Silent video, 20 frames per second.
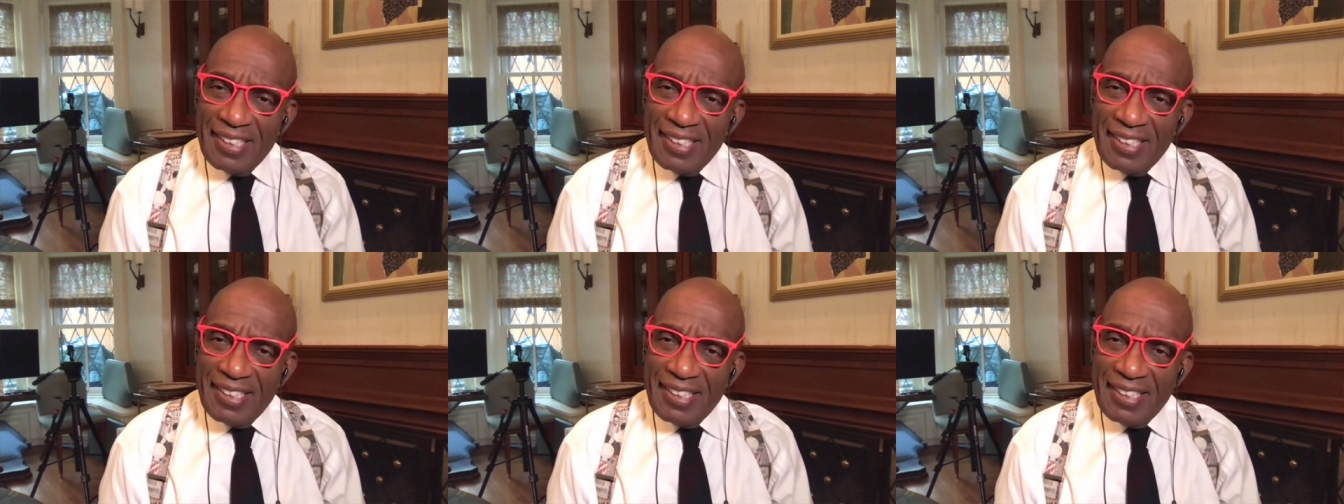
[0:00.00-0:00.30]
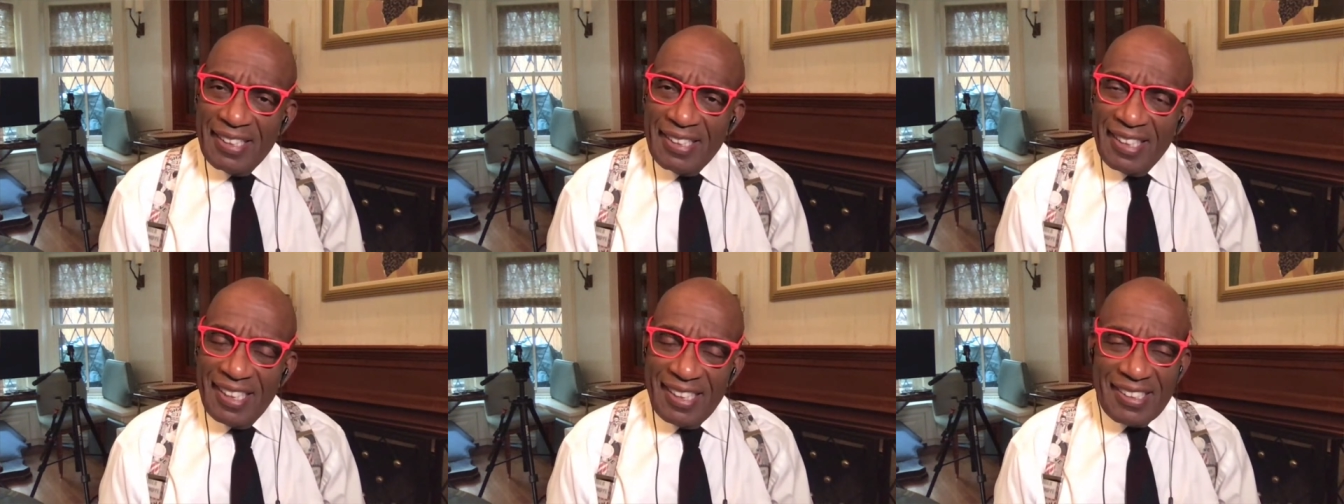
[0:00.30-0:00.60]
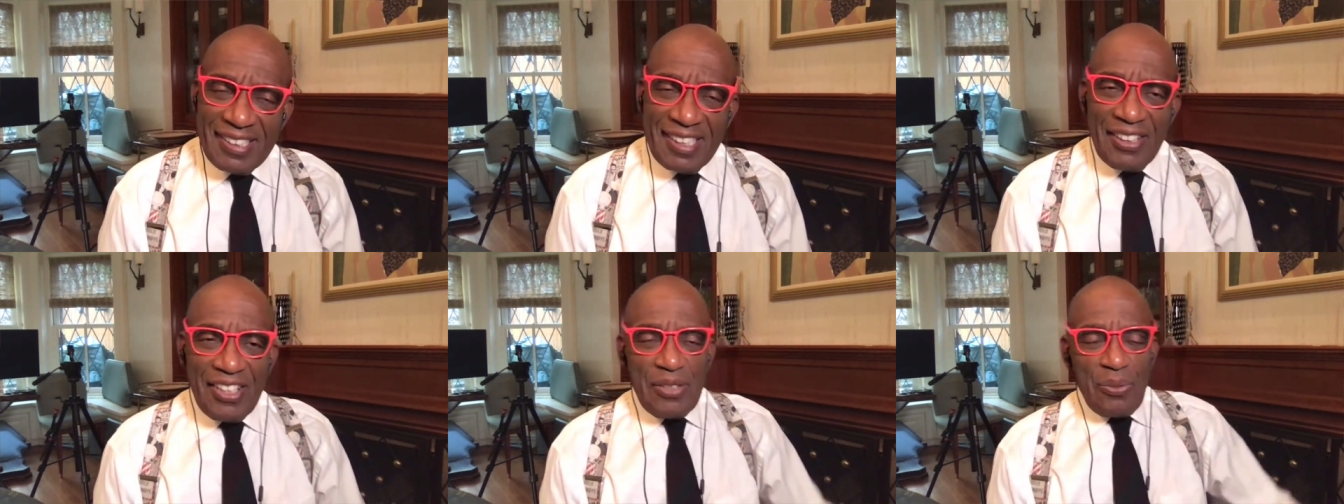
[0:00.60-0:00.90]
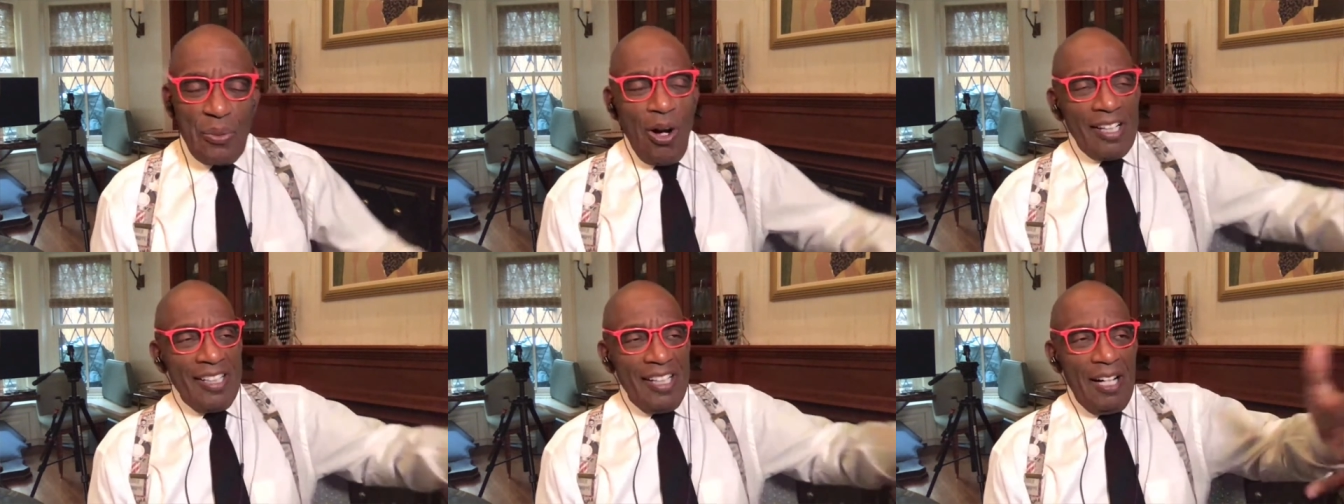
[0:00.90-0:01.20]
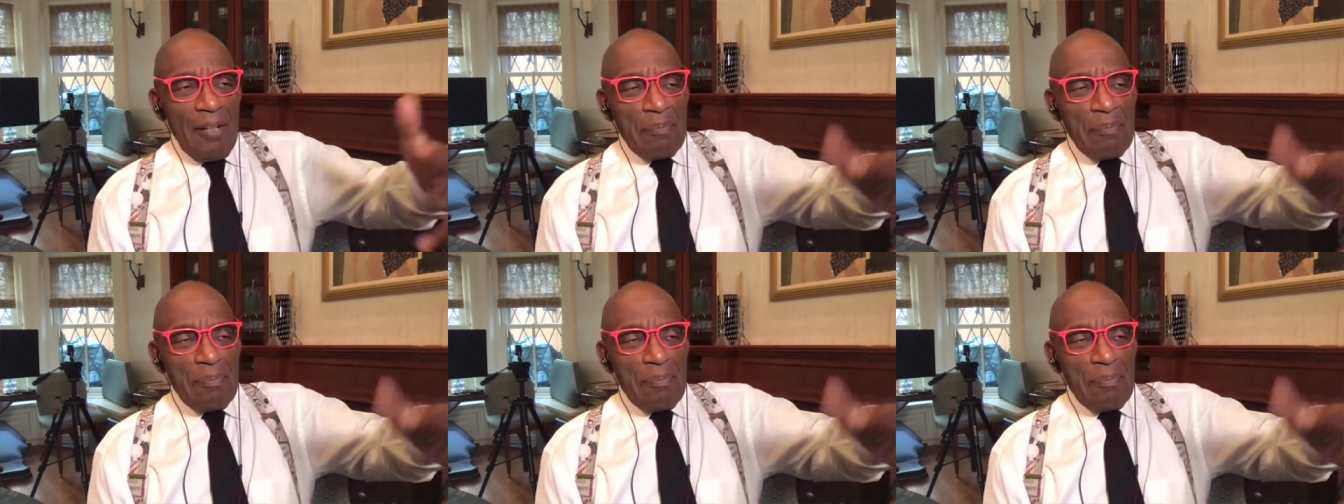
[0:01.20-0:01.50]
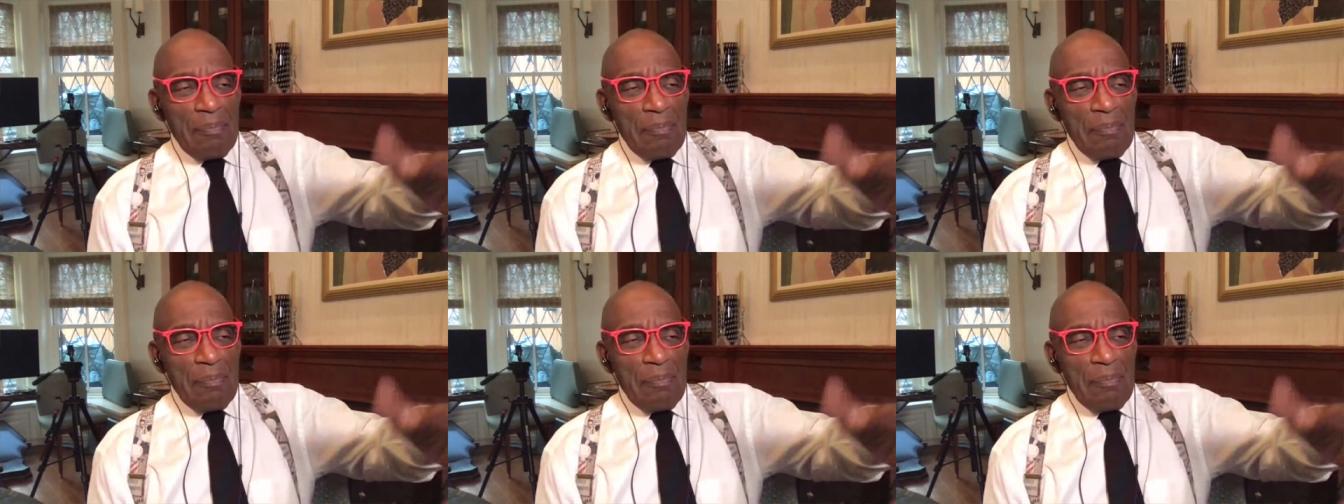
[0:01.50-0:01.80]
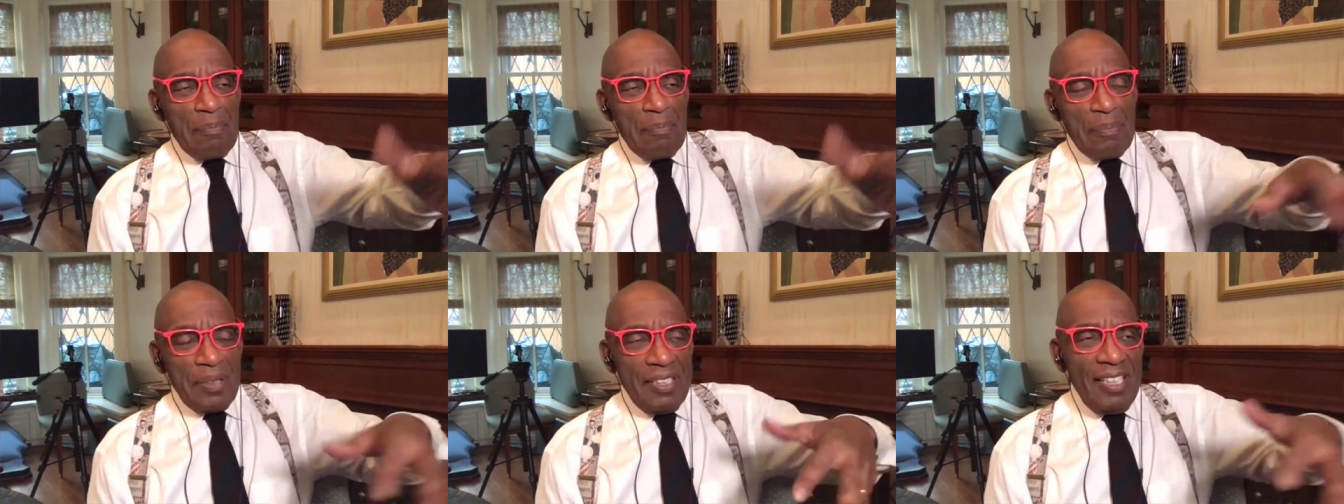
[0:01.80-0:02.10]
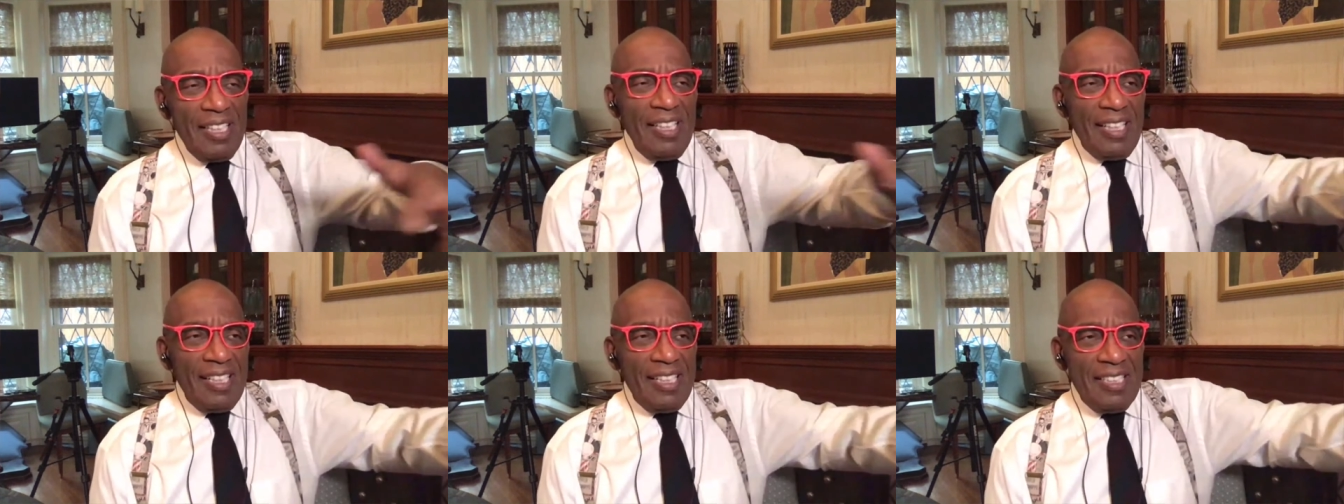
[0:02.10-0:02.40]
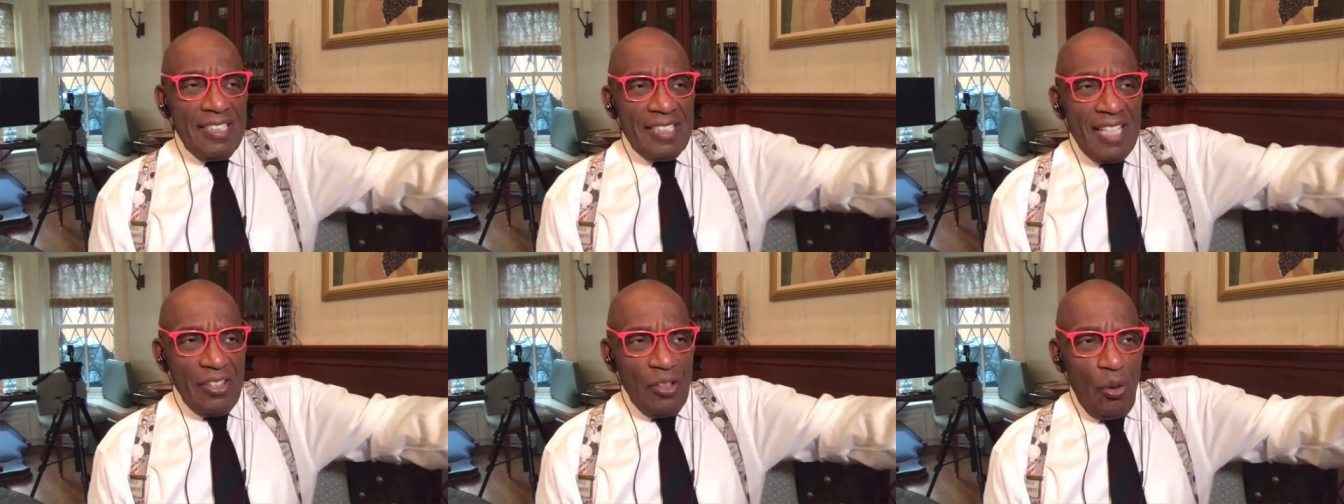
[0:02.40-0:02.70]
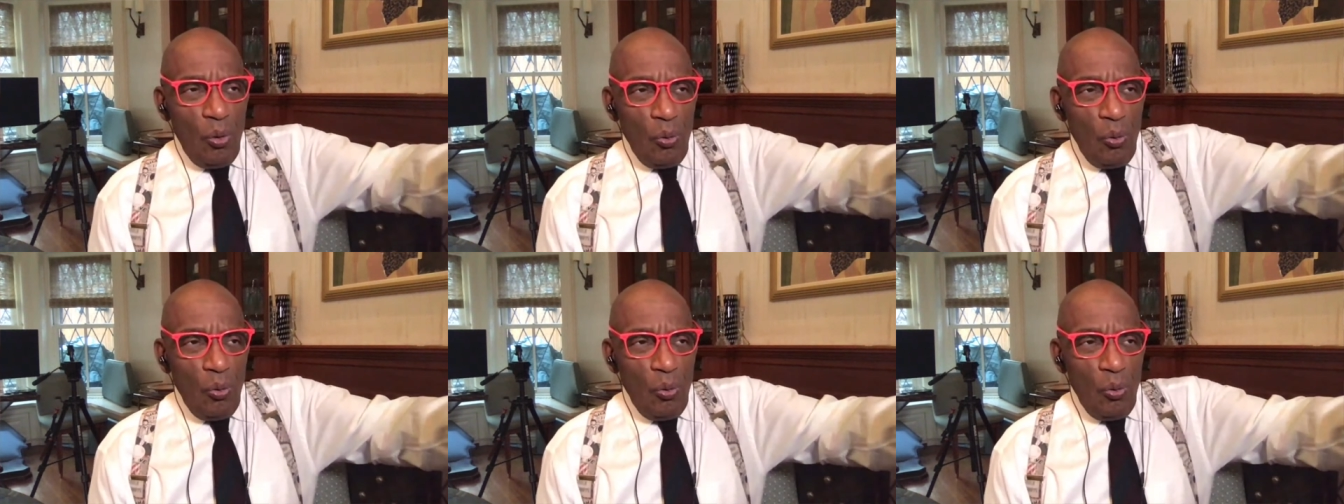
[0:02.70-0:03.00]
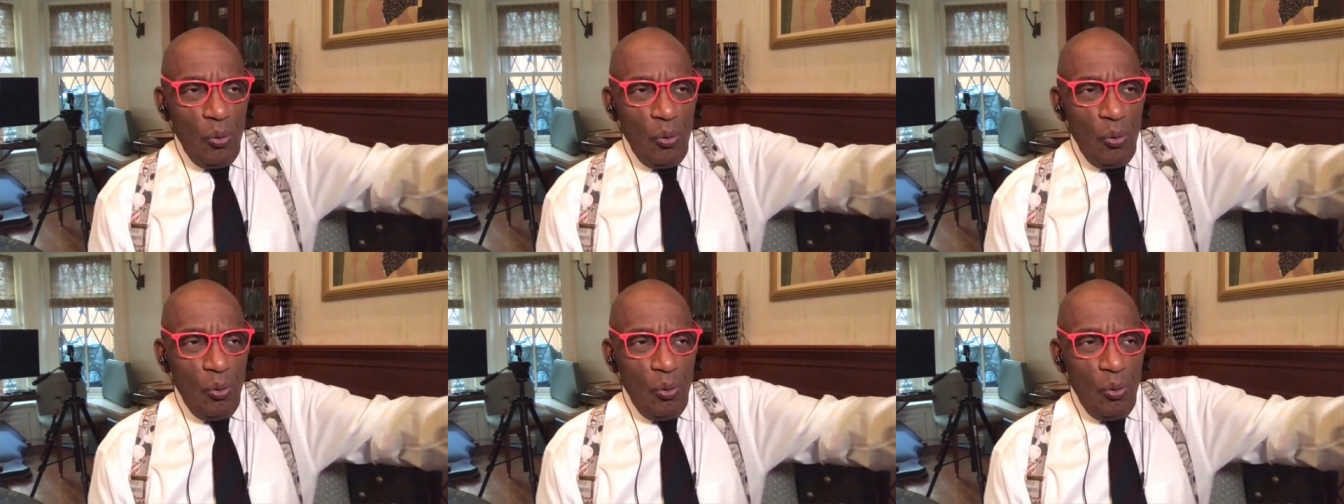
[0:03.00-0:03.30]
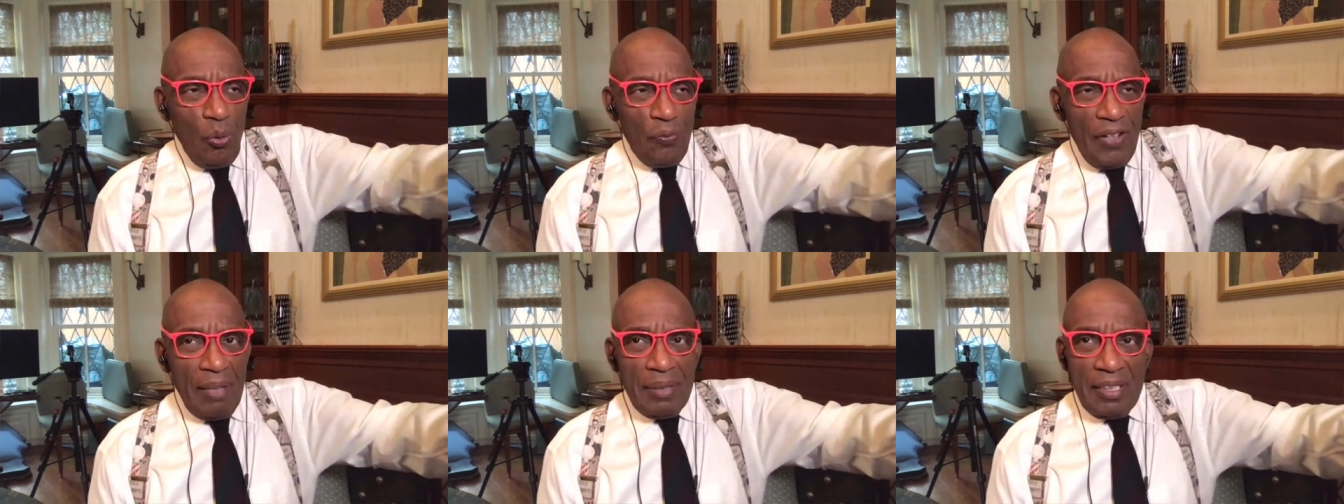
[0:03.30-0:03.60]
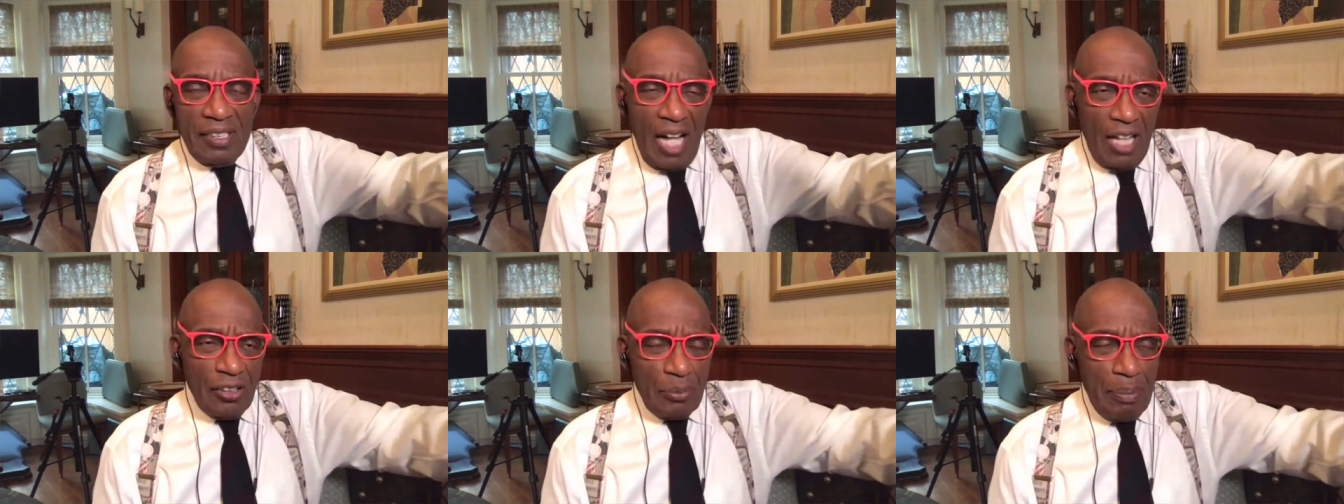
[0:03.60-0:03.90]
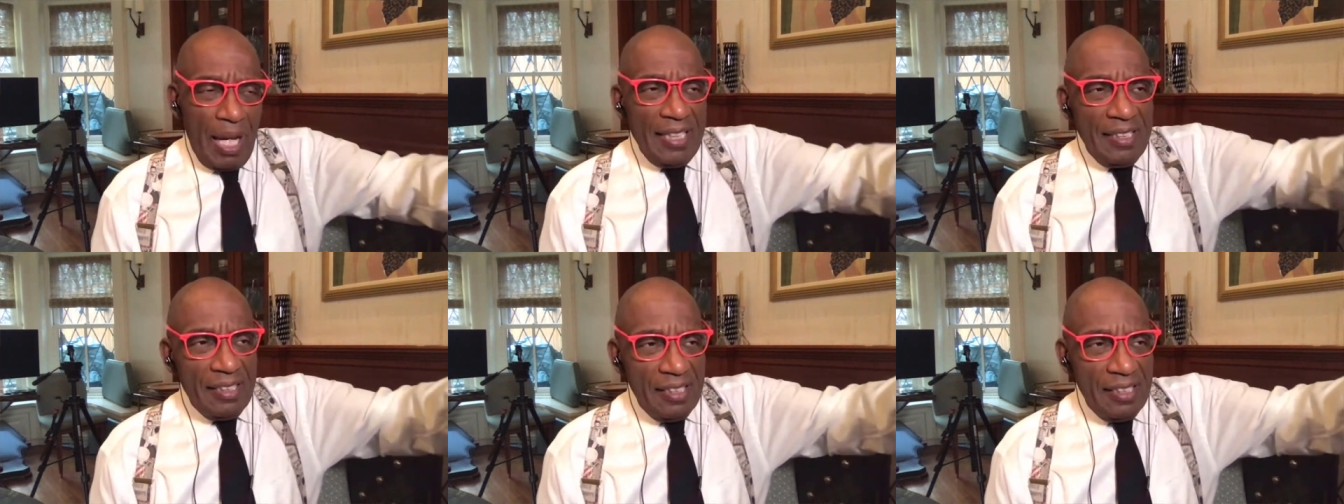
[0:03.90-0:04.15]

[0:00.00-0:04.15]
and uh, you know, he's walking up, and, and he's got the whole family, Dr.